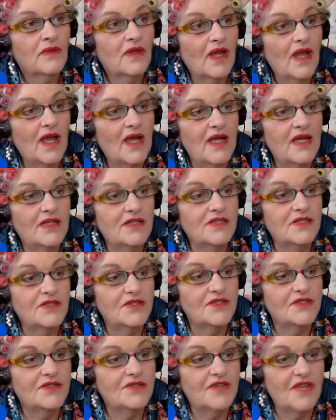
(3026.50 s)
and
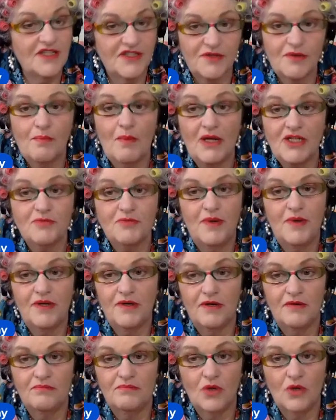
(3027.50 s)
that's a much
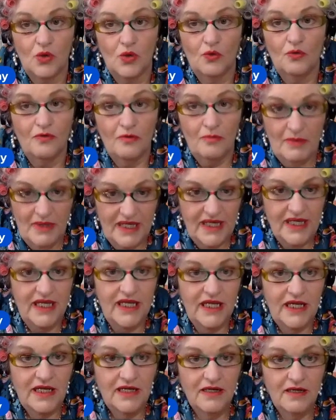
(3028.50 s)
better model for
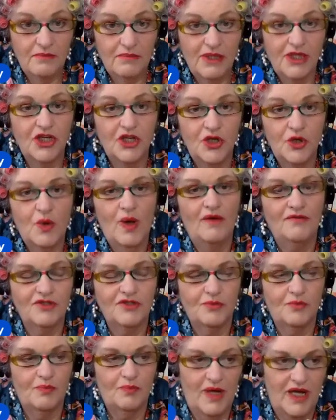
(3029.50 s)
me. But
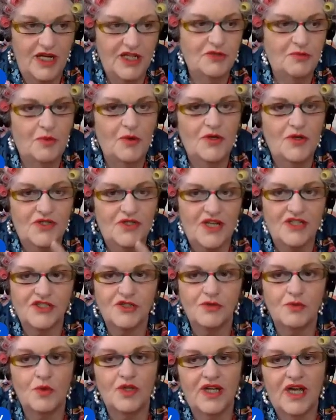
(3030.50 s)
each person has
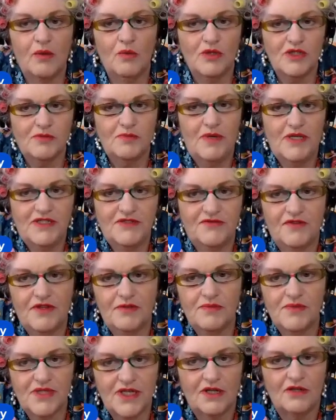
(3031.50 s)
to work out what's best for
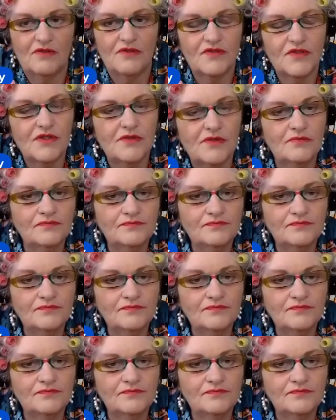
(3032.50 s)
themselves.